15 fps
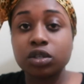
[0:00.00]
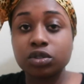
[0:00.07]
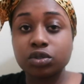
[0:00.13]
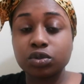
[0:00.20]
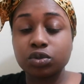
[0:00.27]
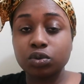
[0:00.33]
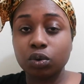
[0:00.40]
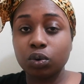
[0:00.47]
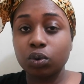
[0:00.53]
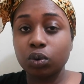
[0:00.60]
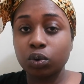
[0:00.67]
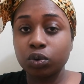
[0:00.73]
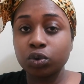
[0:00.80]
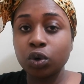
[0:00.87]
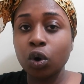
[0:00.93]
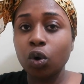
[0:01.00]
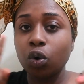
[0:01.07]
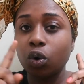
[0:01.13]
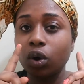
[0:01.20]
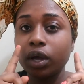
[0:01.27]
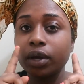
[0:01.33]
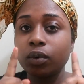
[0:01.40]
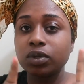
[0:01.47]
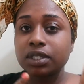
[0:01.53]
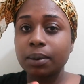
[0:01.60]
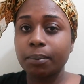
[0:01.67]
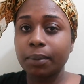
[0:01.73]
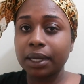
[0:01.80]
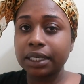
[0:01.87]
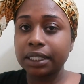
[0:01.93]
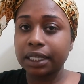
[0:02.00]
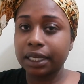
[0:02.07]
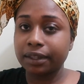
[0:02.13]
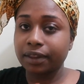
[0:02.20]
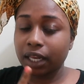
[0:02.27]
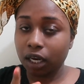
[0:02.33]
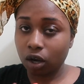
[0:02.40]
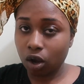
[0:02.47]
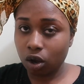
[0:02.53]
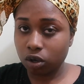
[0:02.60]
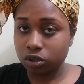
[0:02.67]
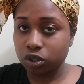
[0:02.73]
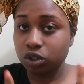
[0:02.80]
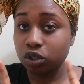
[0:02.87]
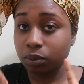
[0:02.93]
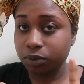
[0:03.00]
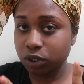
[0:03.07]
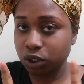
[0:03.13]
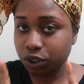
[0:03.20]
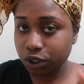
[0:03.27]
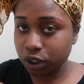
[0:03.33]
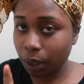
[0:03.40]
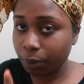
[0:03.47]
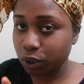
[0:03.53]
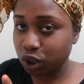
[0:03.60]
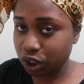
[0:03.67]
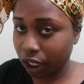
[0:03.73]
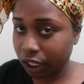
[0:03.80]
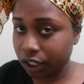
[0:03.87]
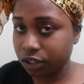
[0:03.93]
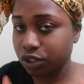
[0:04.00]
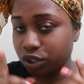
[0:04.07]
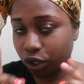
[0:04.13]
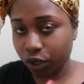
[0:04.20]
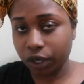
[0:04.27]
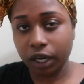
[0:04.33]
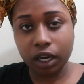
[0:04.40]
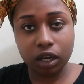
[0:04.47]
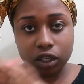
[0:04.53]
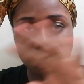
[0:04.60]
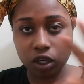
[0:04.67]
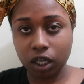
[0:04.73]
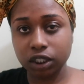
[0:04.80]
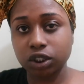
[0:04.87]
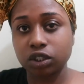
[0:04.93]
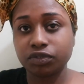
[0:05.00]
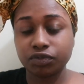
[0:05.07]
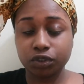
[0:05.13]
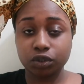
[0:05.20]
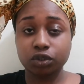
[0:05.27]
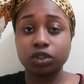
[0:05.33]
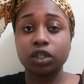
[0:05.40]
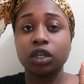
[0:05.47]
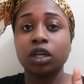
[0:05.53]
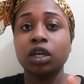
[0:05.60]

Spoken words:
So, no, it was a Monday that I called to double check. Sorry, I got you guys confused.